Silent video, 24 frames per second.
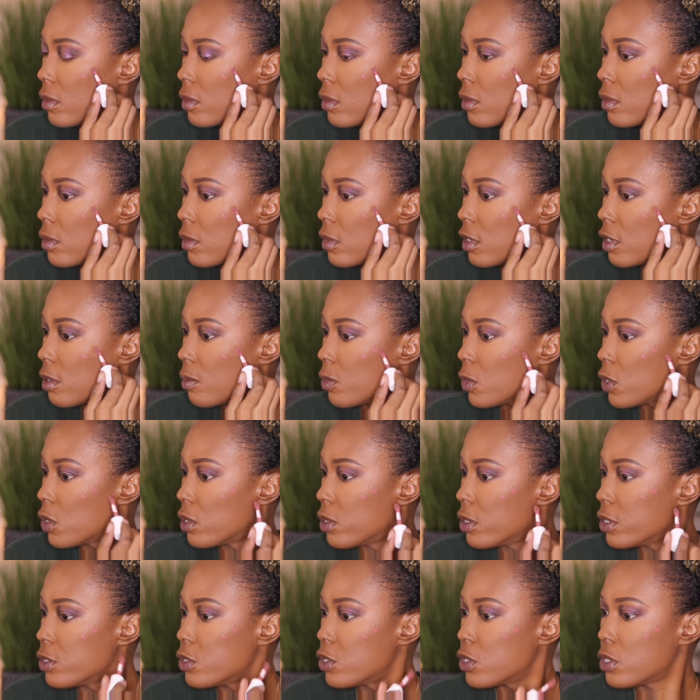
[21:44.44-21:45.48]
I'm
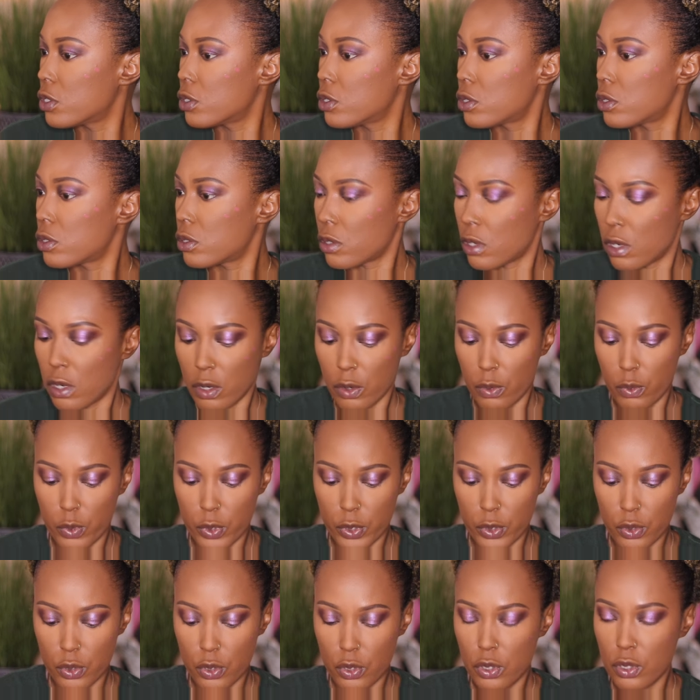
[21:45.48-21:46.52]
going to start
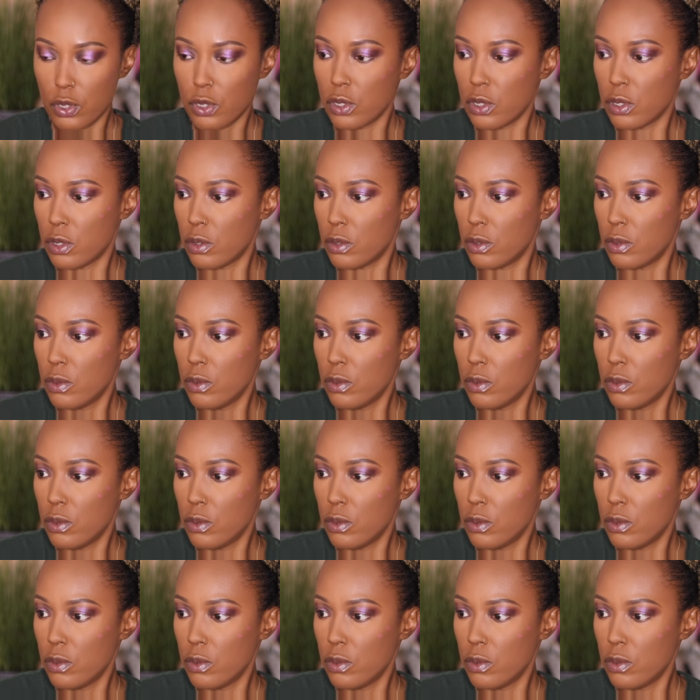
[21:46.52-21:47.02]
with two